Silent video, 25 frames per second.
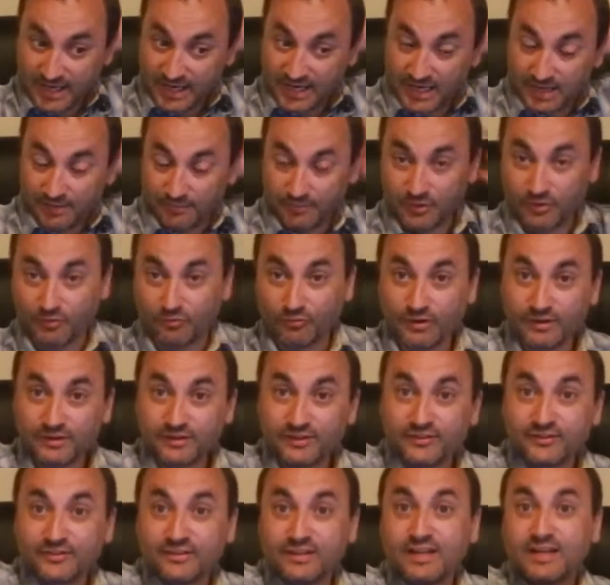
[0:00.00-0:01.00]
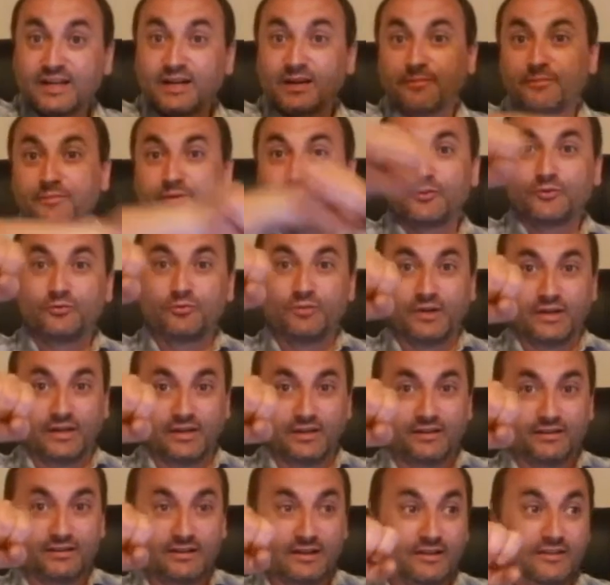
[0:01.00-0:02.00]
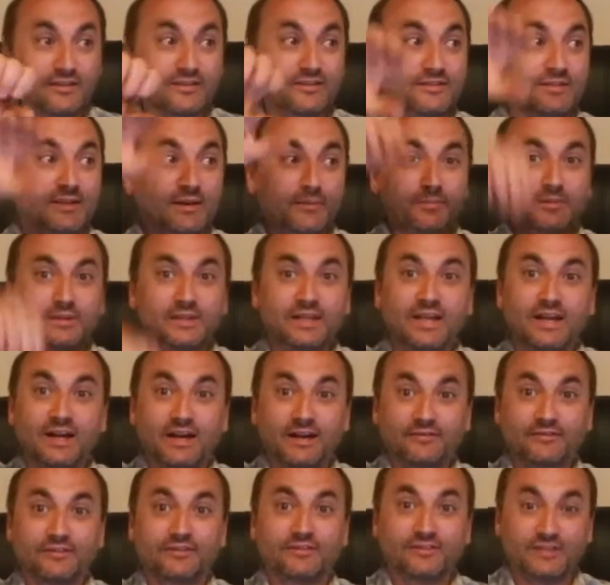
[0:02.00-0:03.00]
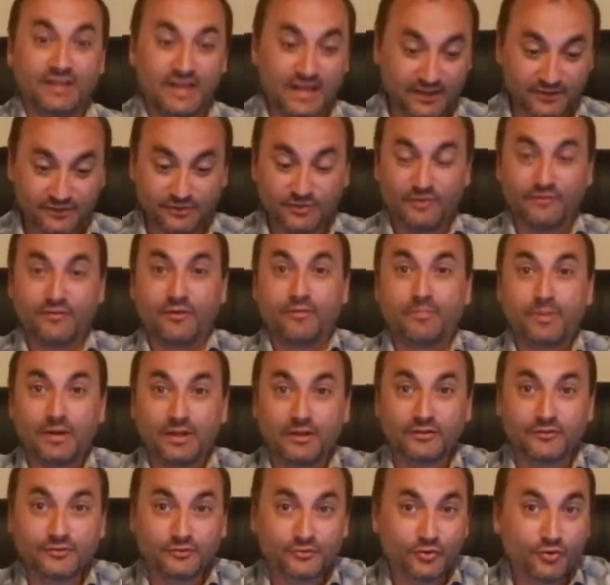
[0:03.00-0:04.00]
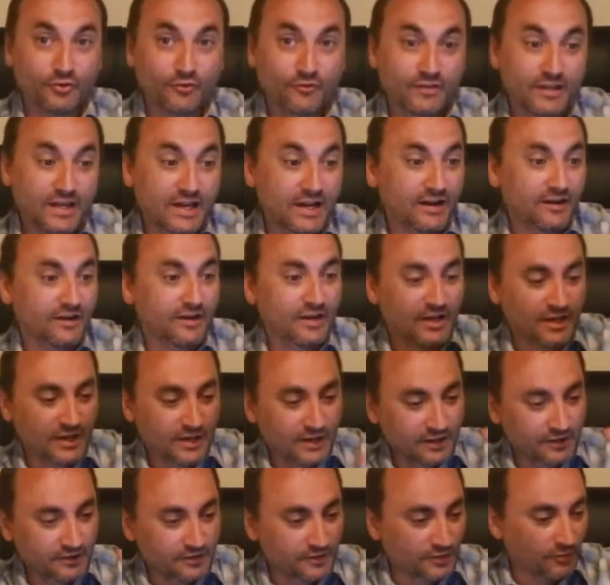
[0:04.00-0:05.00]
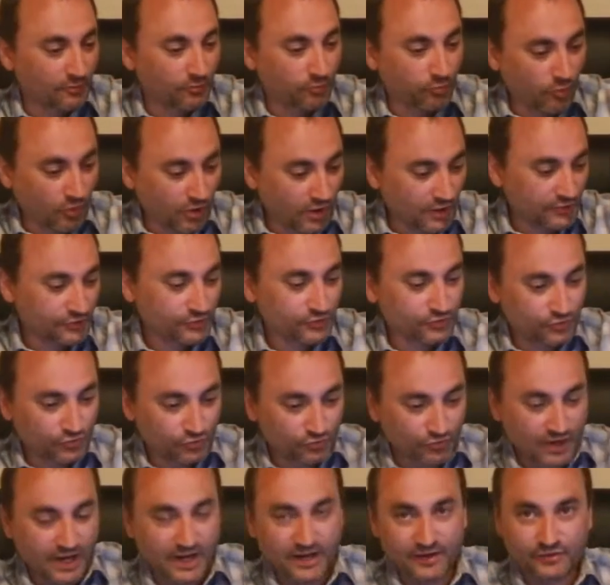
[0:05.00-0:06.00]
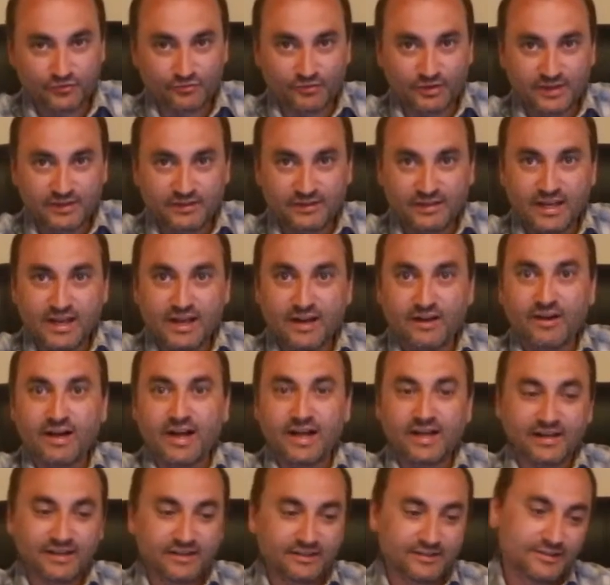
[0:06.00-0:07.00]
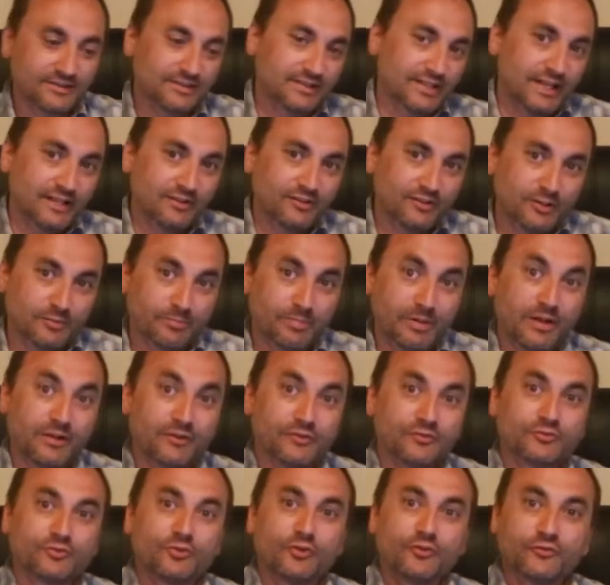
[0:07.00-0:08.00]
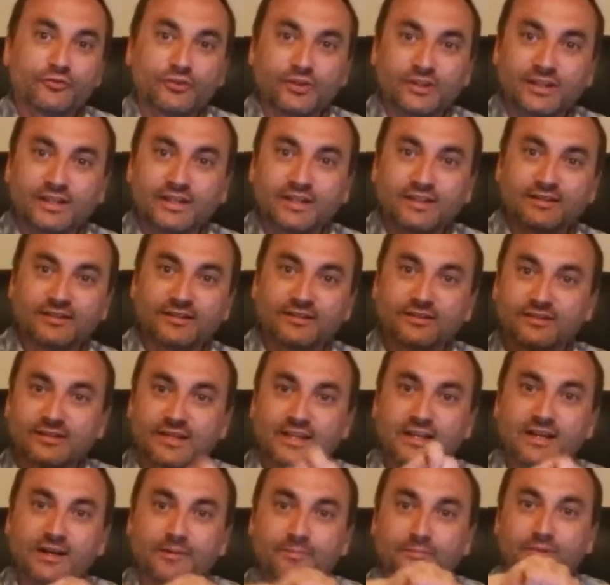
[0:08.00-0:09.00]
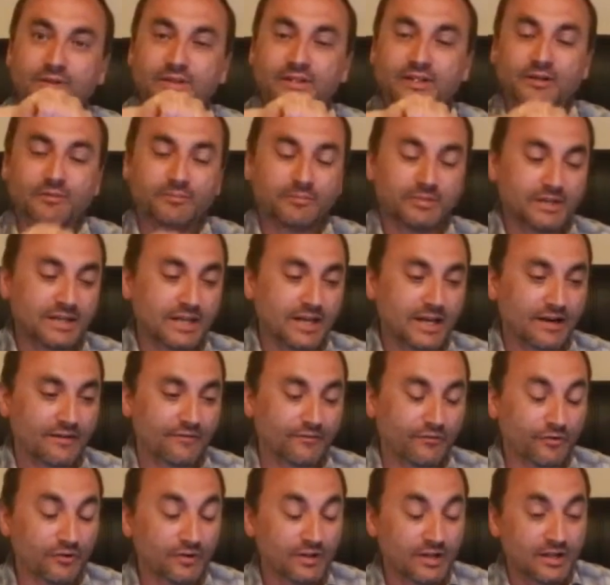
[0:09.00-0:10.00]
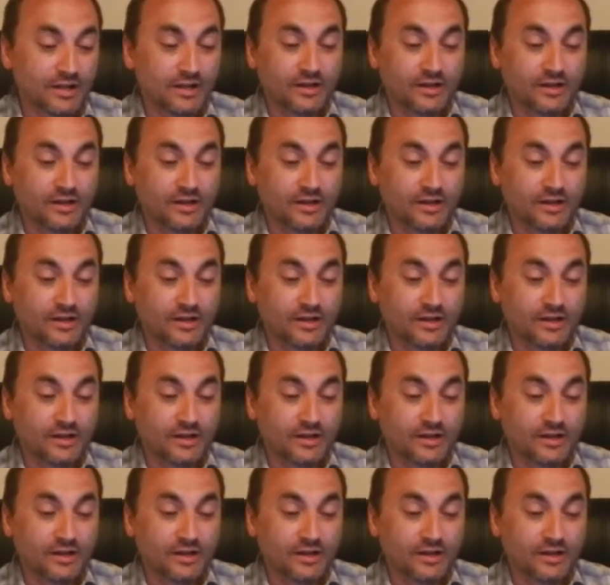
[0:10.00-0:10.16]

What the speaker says: And I'm going to run the snake up this way. Now, this is up in the air. I have to actually have a pellet stove there. The washer and dryer's right there. I can stand on the pellet stove so I can get the snake up in there and be careful.